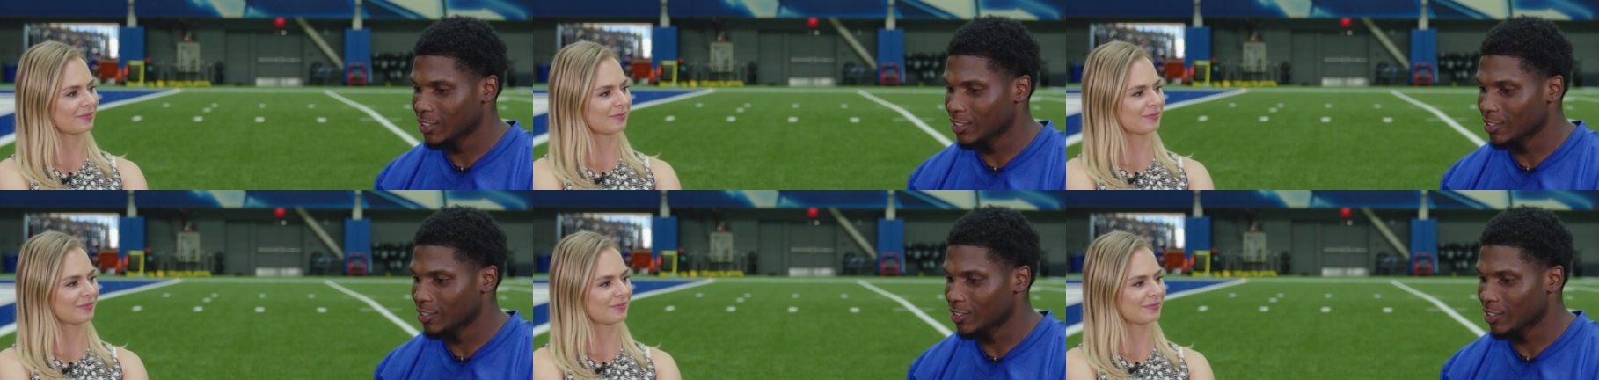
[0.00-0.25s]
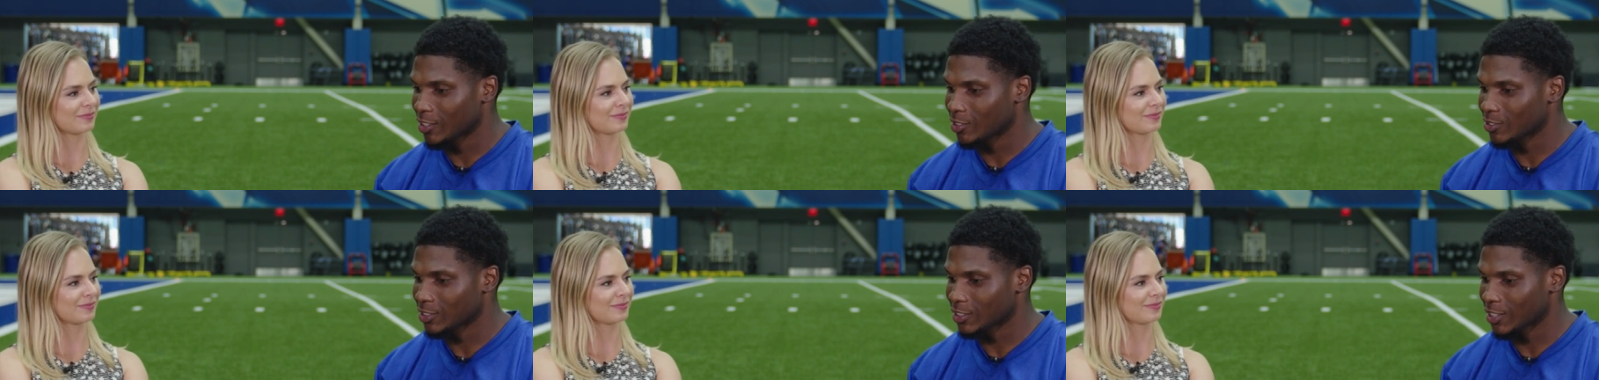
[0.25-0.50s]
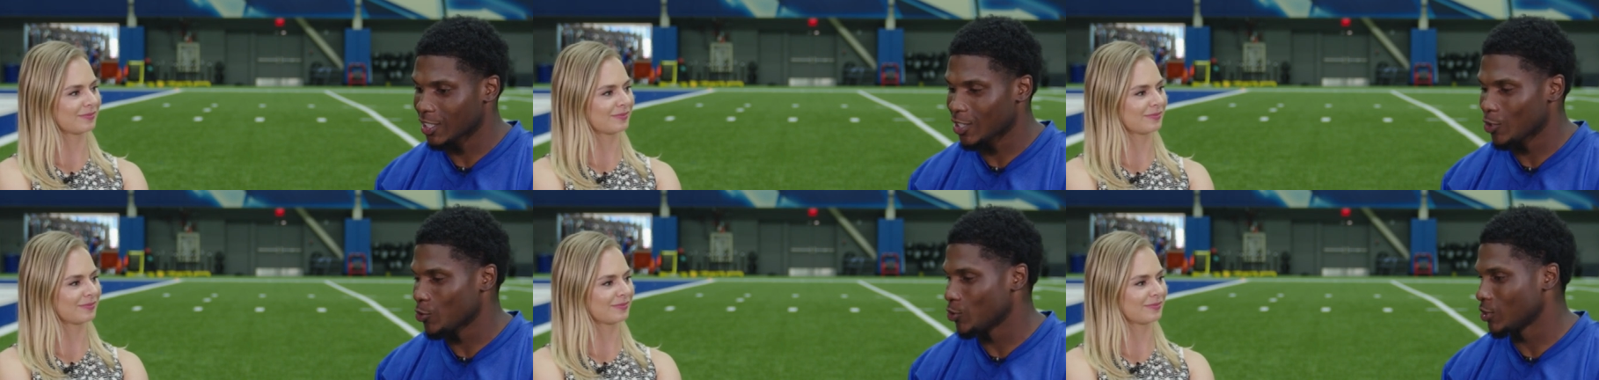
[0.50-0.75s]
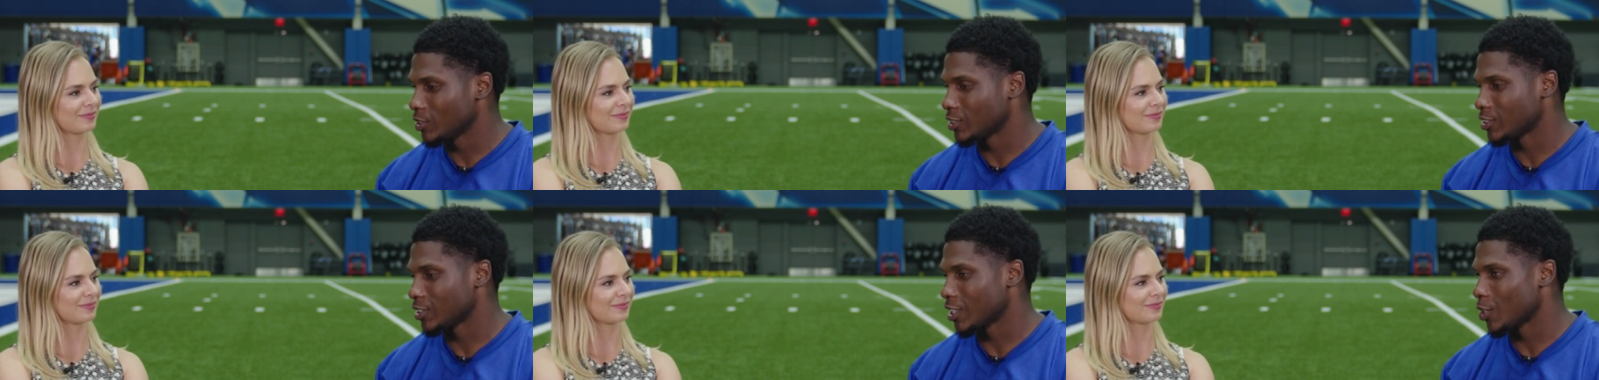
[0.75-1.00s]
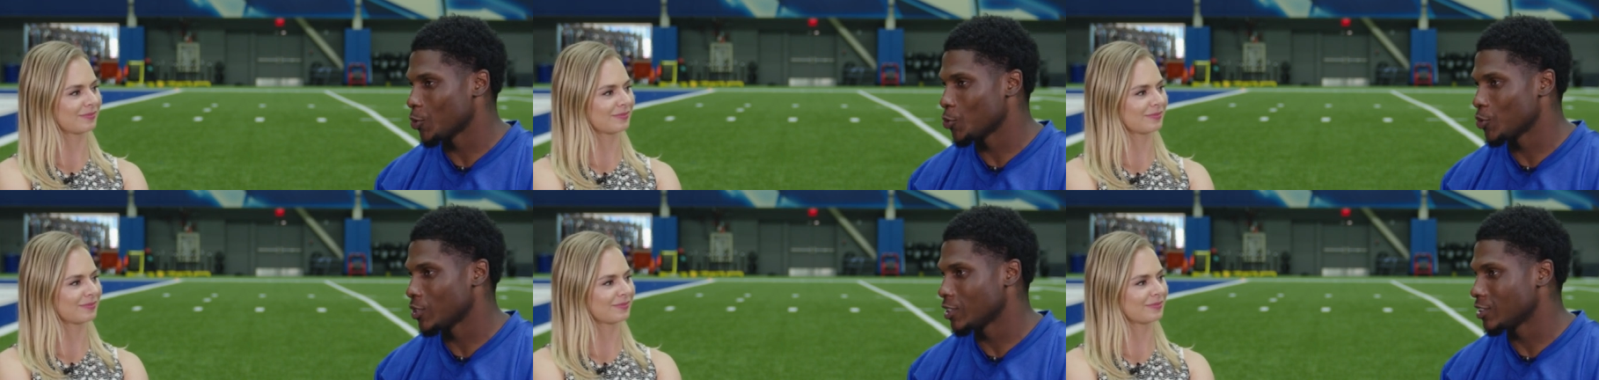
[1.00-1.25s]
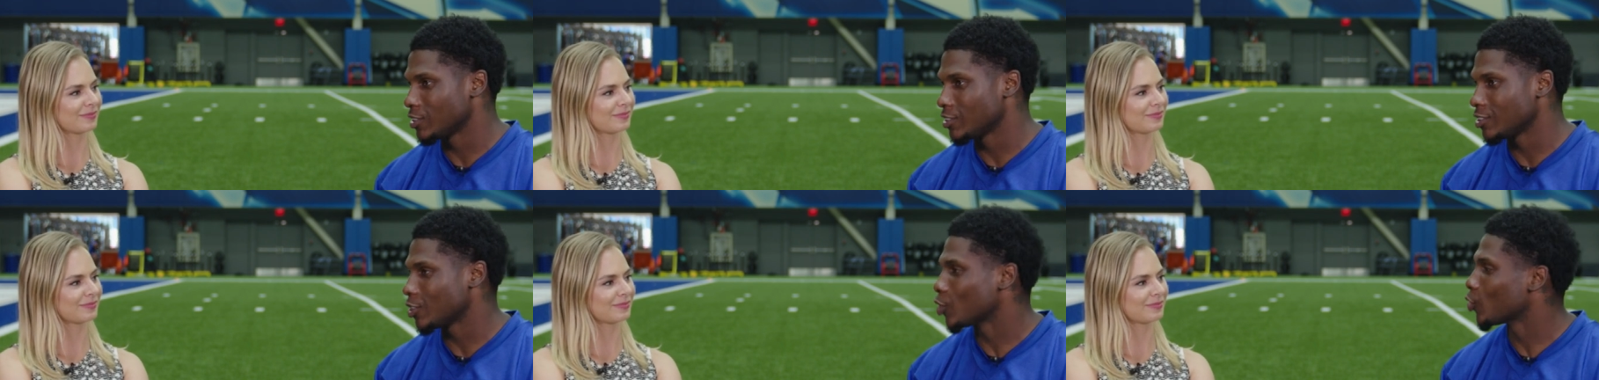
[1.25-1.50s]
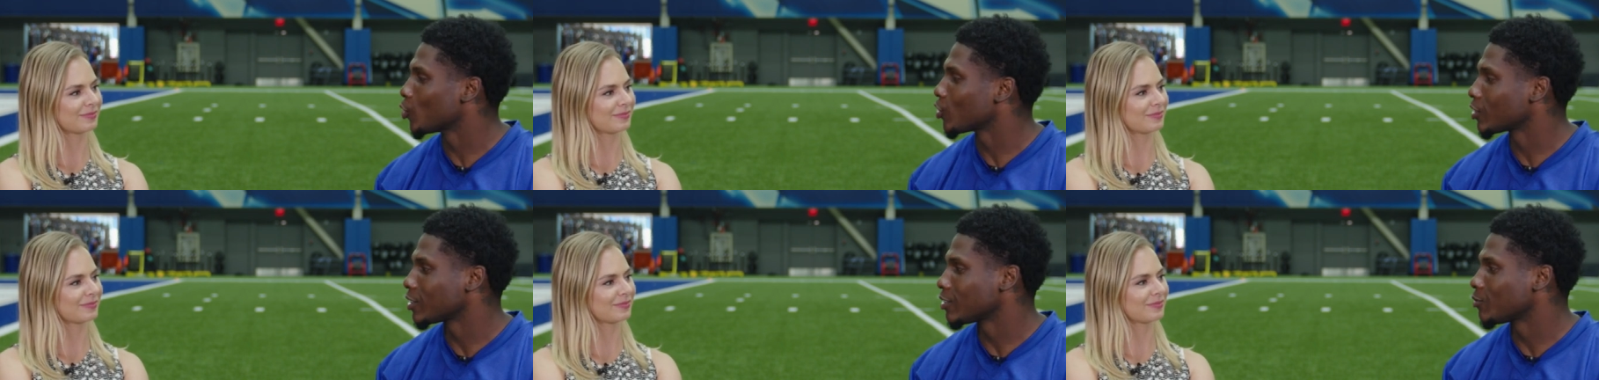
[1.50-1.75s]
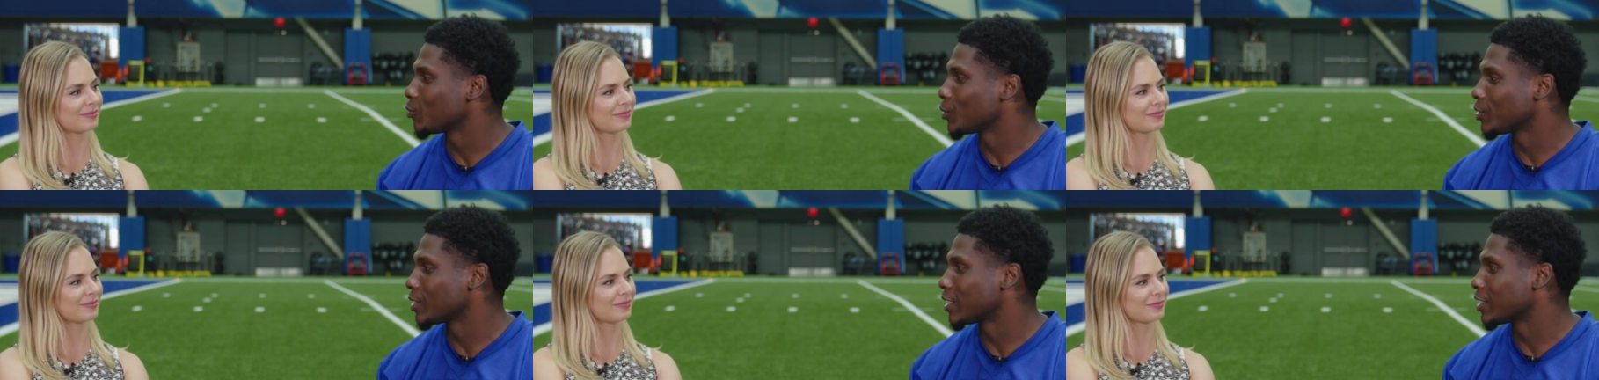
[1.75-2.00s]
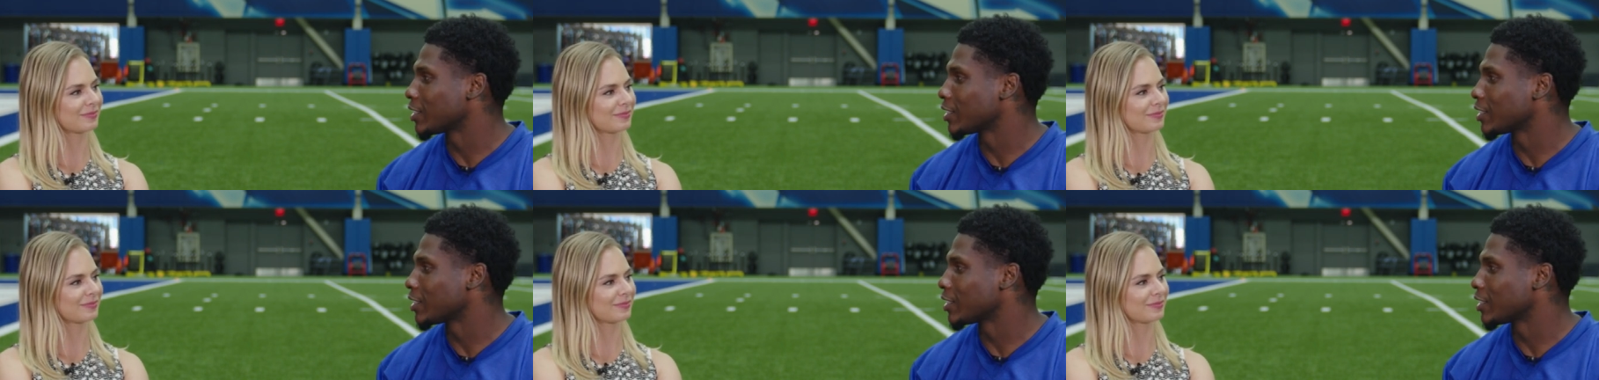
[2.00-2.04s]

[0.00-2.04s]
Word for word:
Speaker 1: you know. Say we say we go we